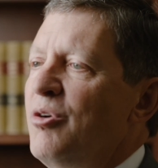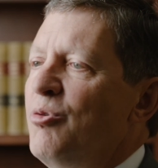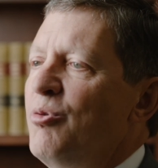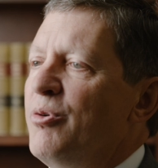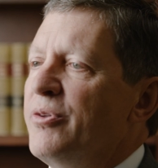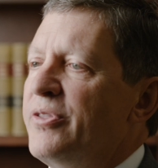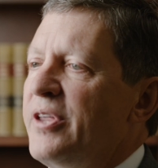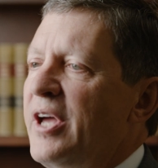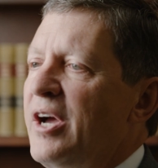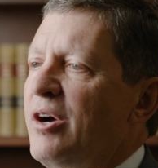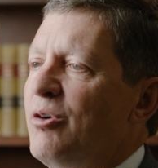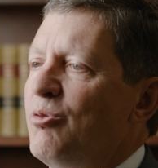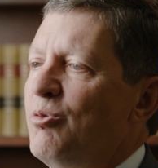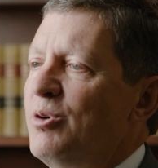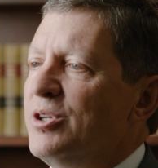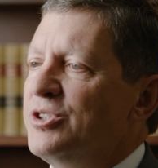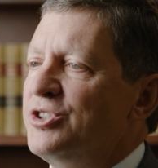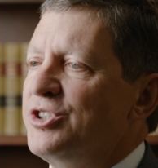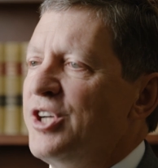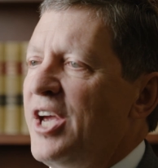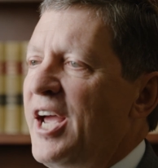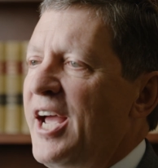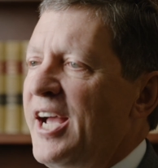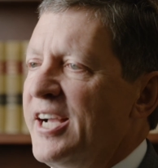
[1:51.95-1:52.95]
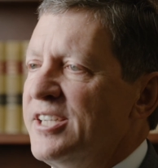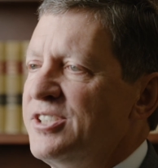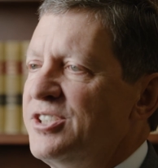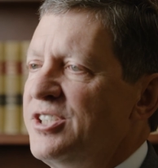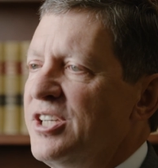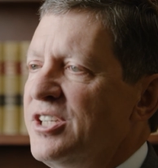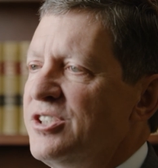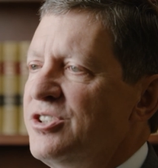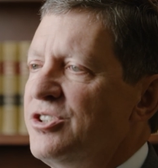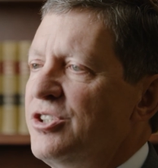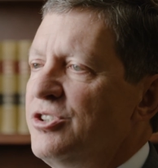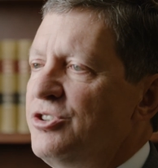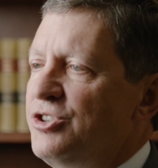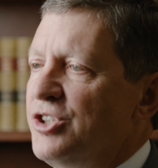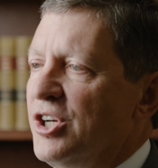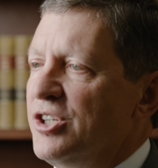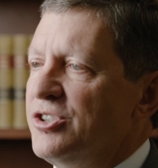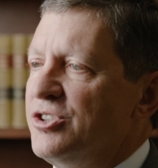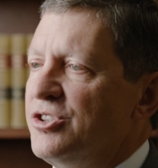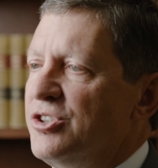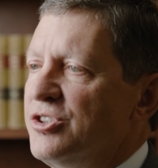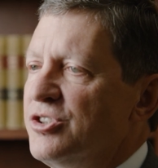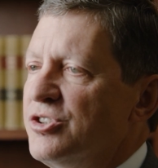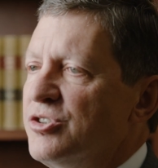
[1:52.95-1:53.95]
without which access to
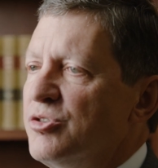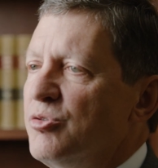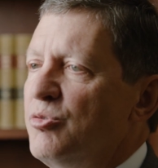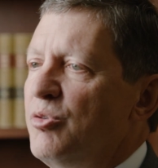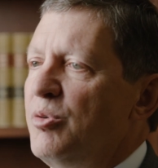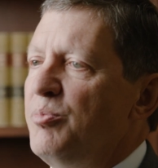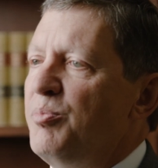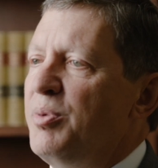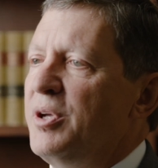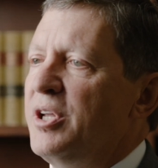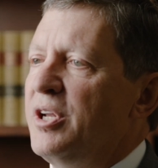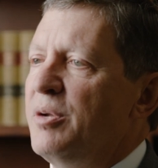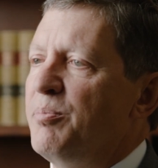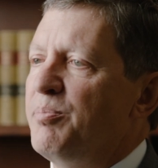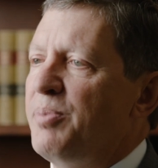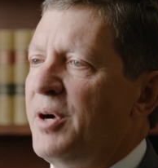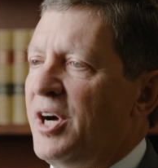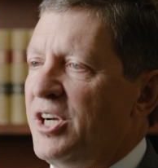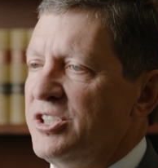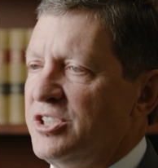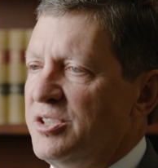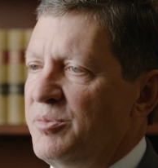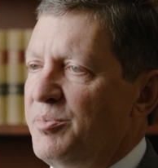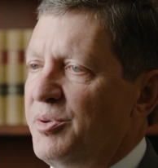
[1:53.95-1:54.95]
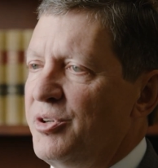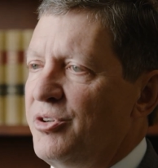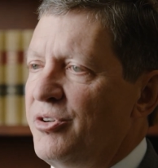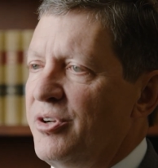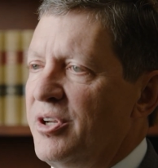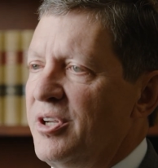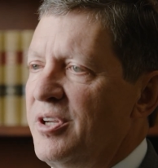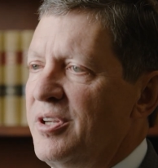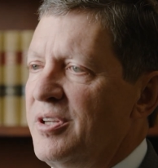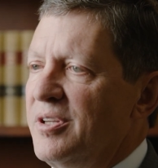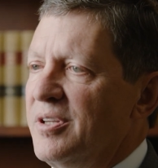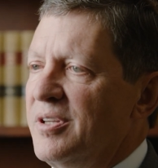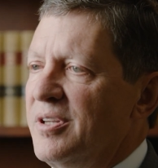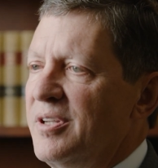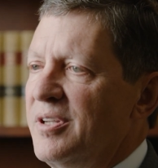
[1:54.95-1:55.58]
justice would be an impossibility.